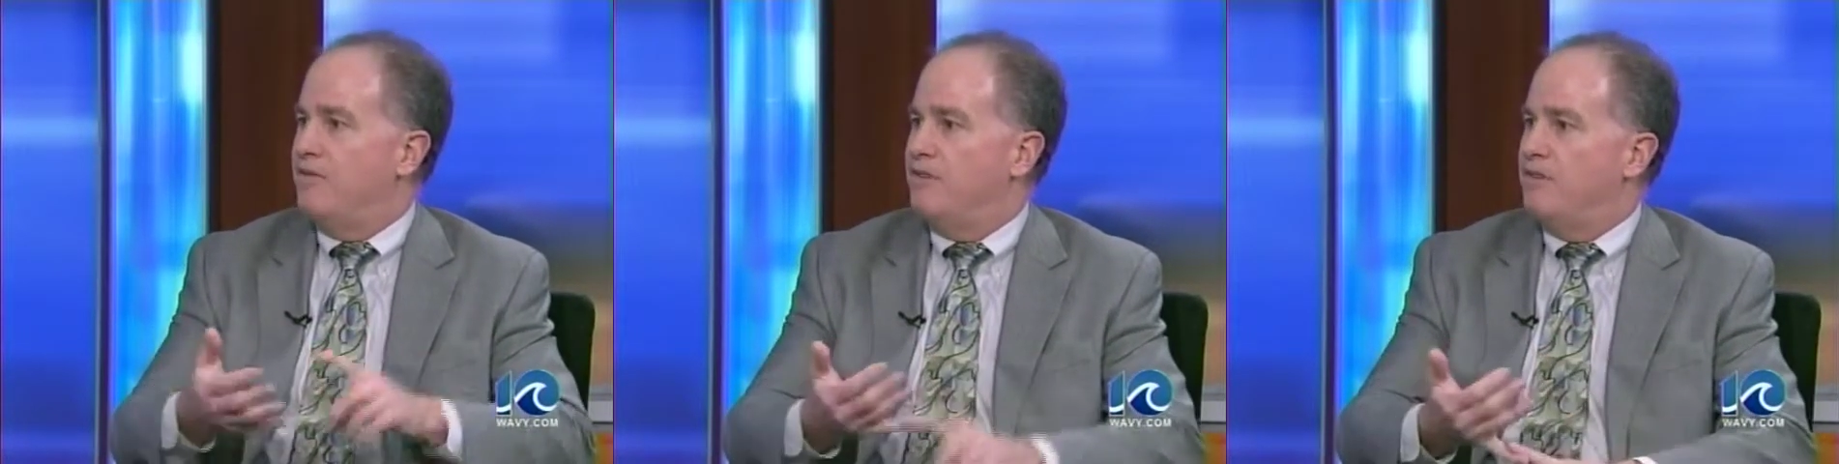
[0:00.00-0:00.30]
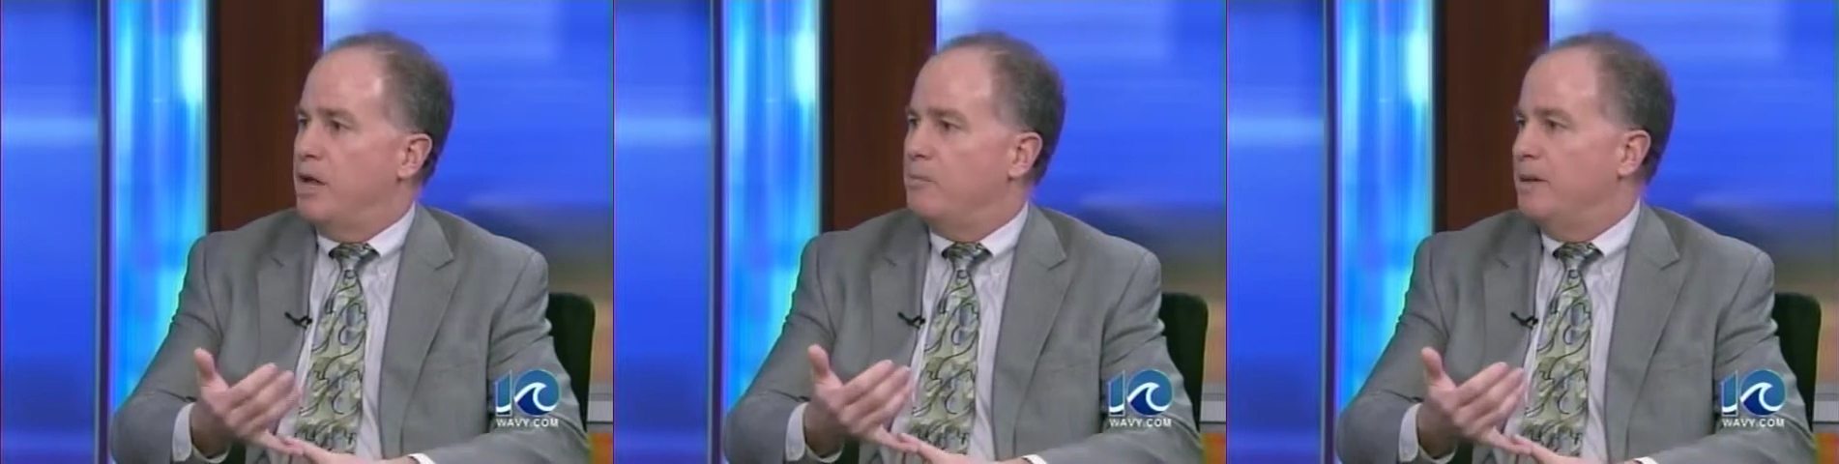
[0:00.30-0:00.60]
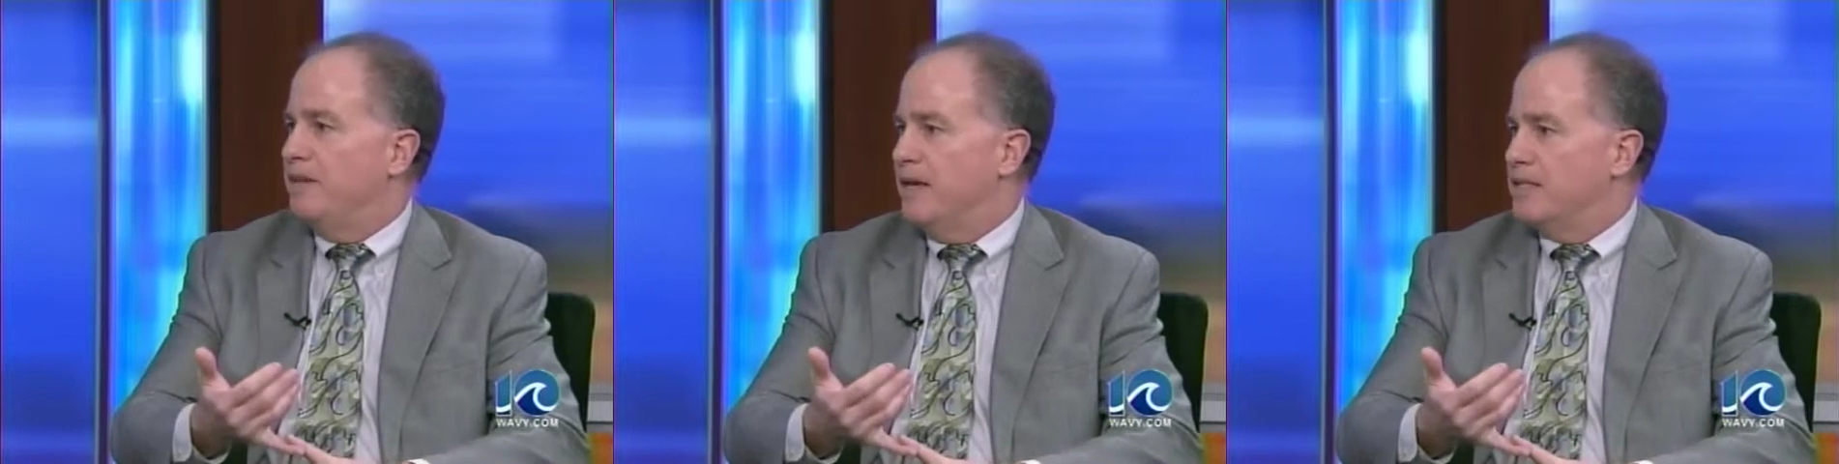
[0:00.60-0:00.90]
of
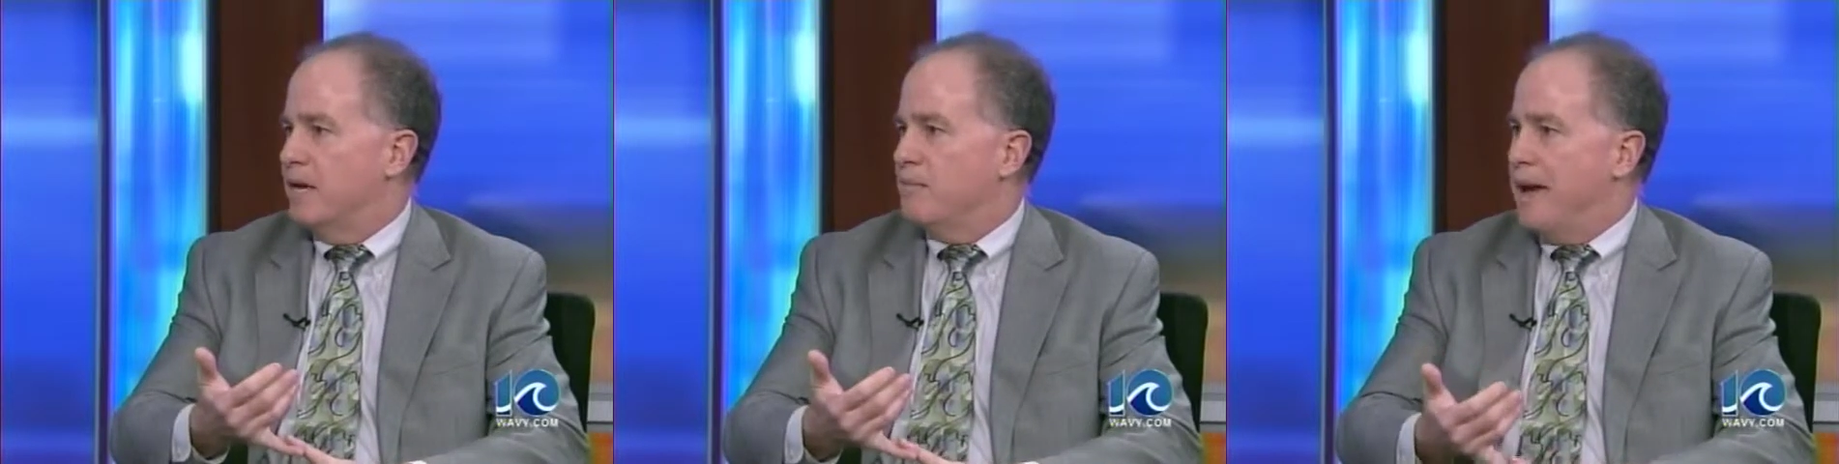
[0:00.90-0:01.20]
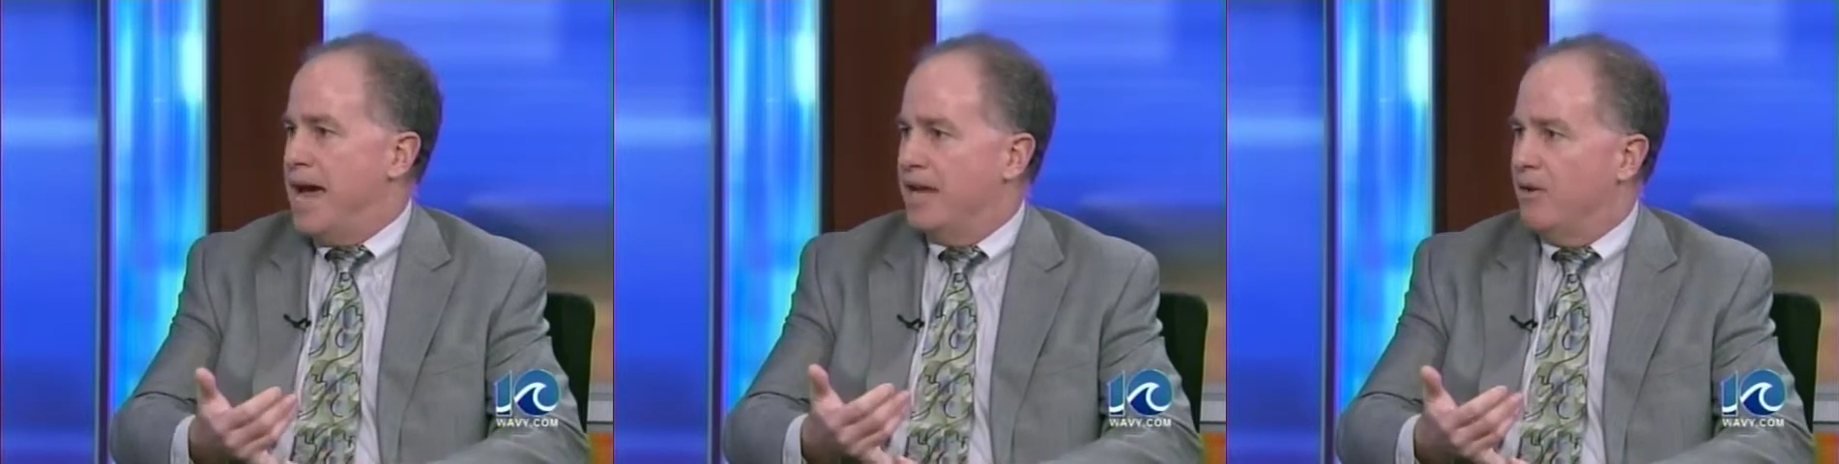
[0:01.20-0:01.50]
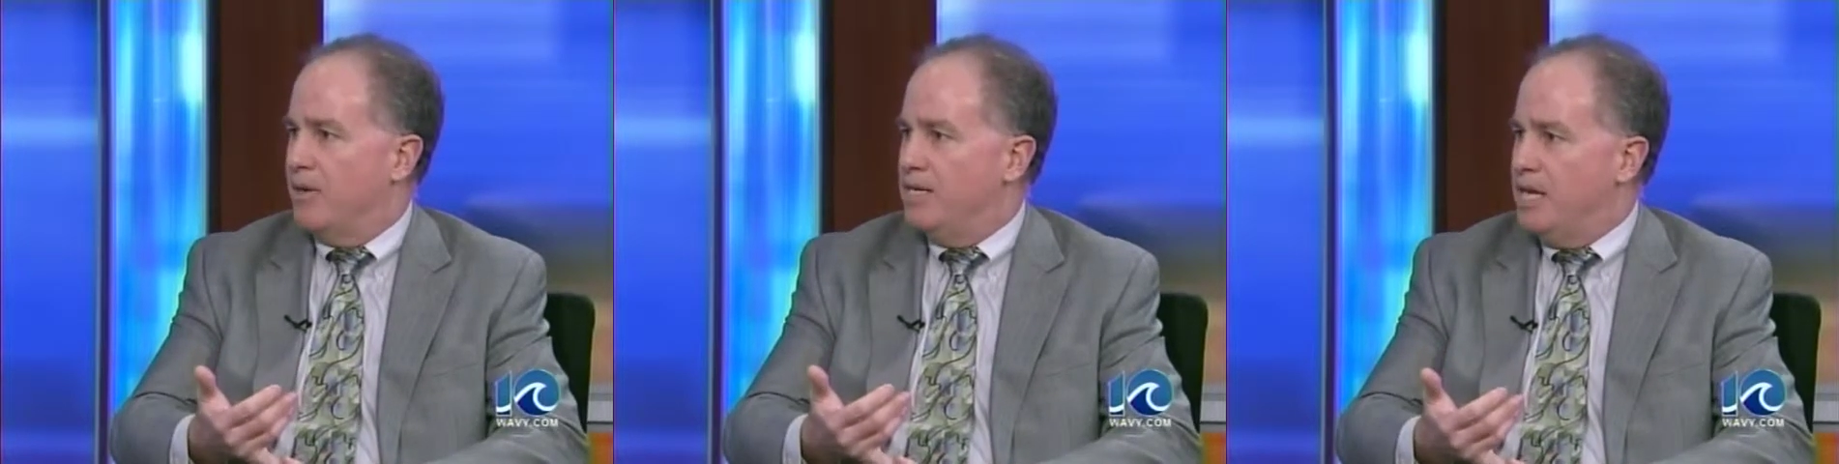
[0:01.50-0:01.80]
developing things like
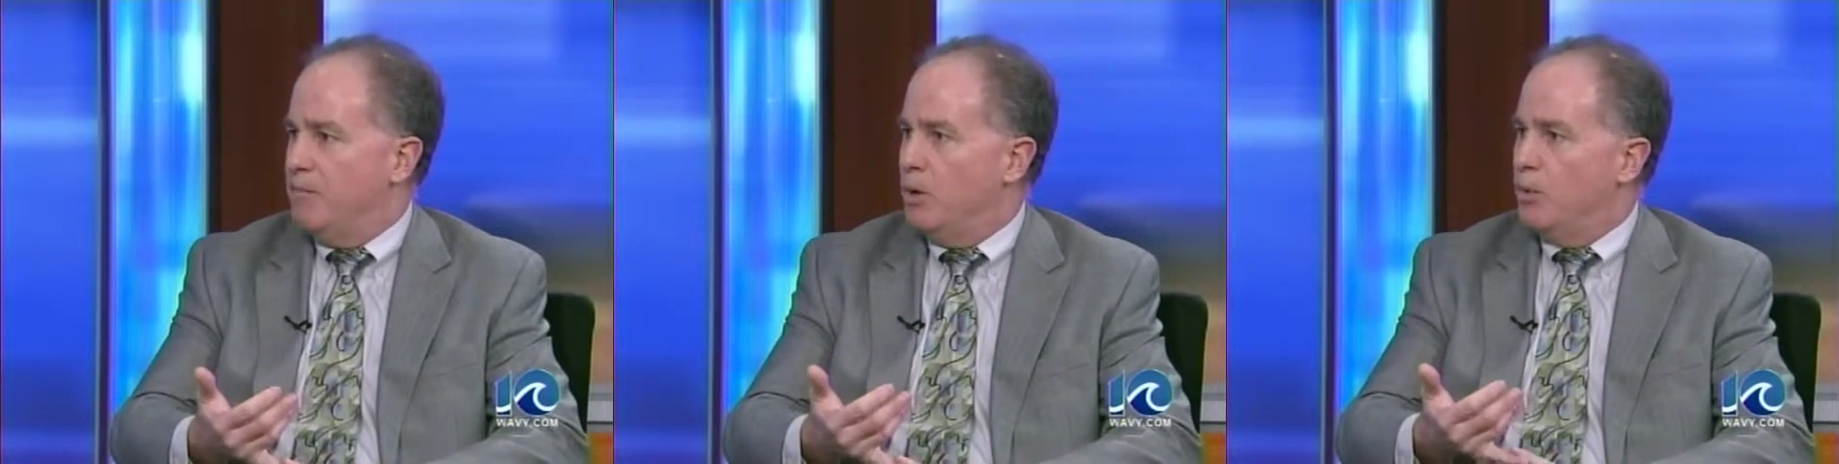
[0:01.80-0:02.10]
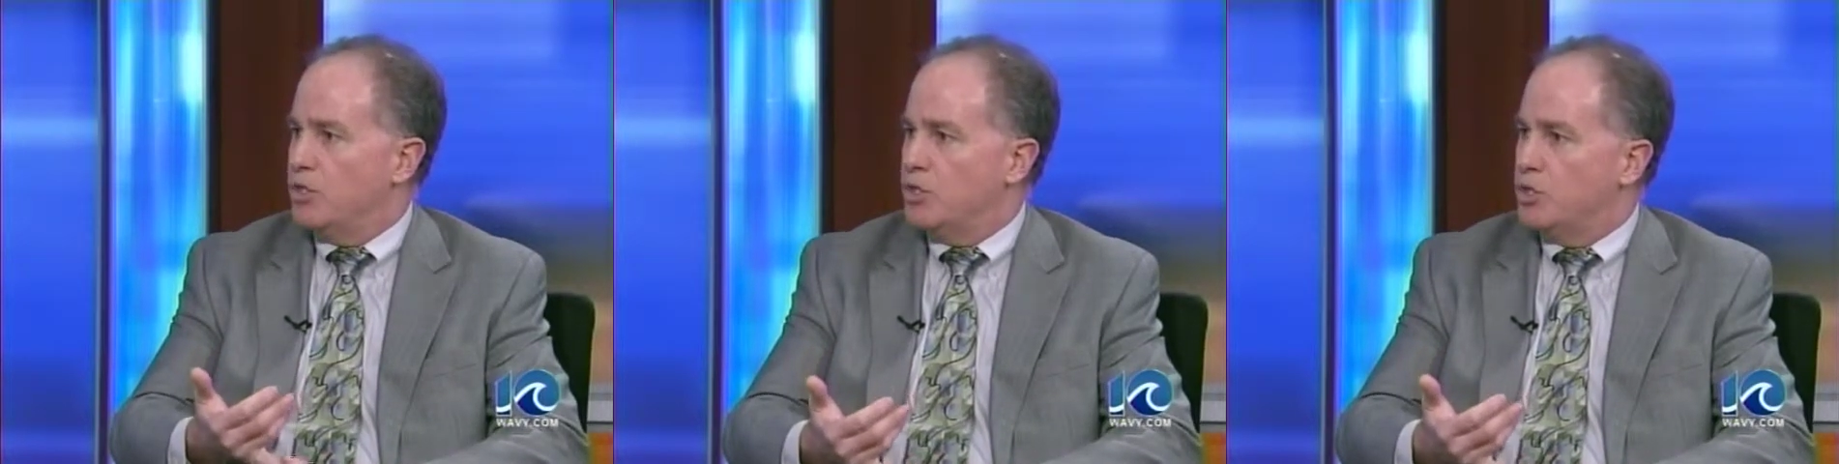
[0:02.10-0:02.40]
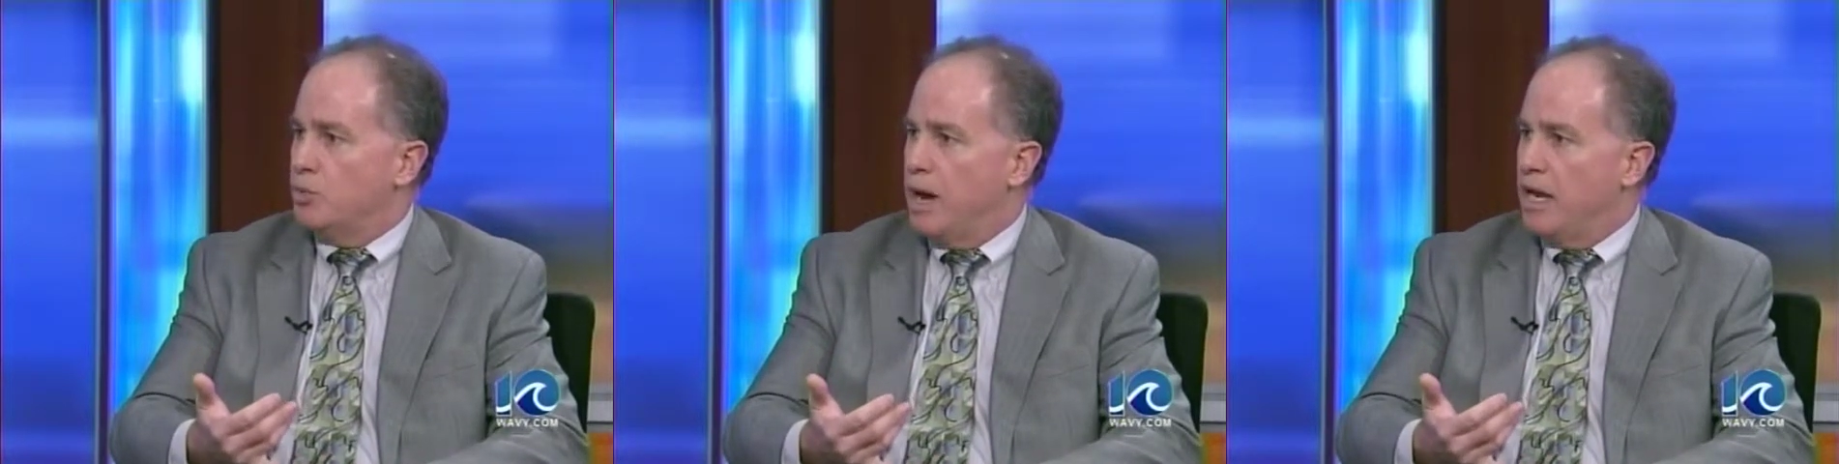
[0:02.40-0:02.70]
macular edema, which is
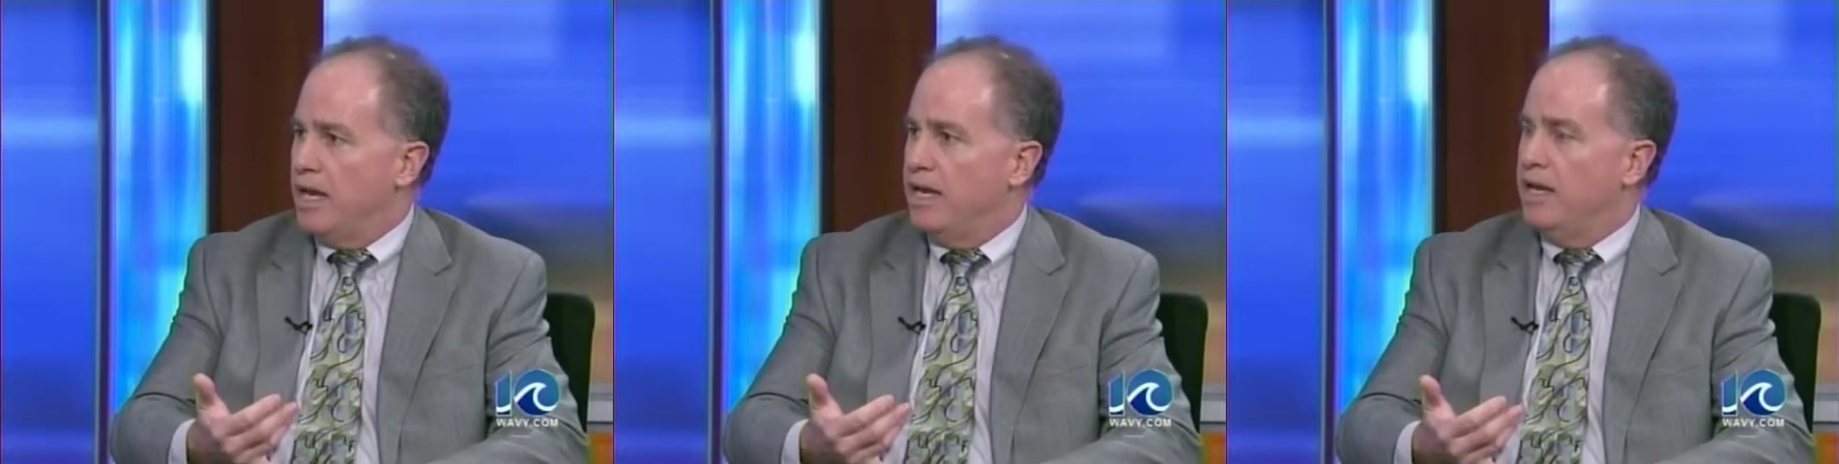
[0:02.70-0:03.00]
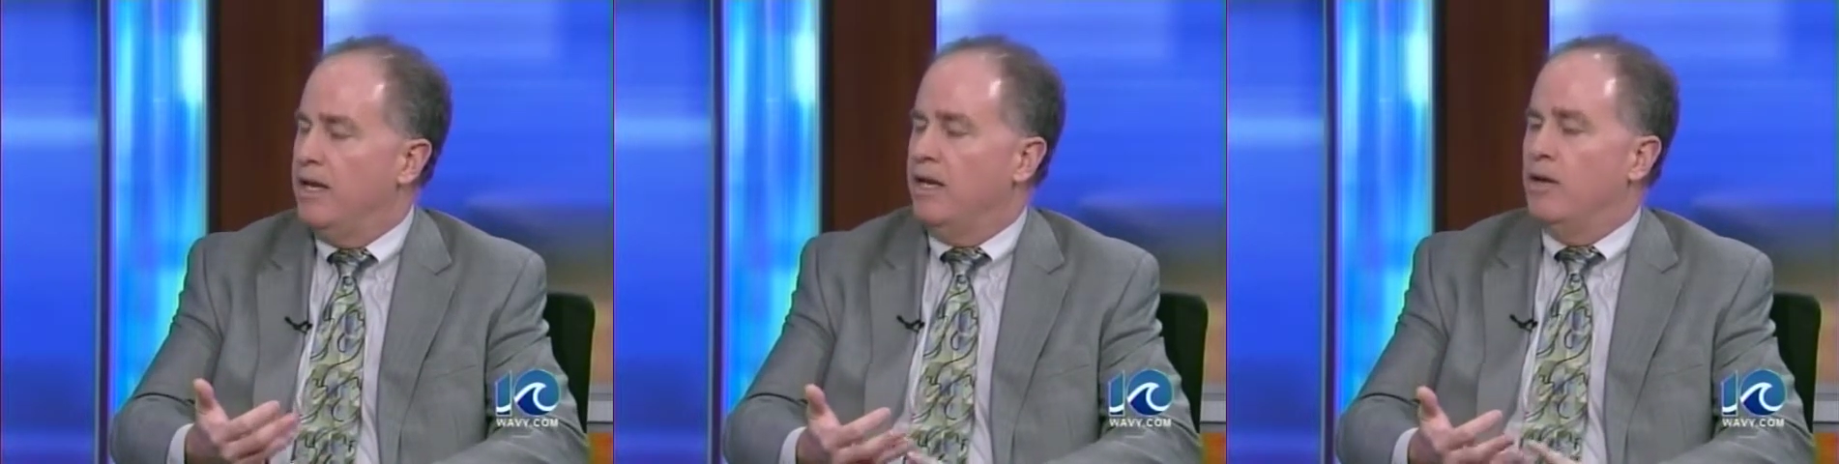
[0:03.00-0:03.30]
swelling,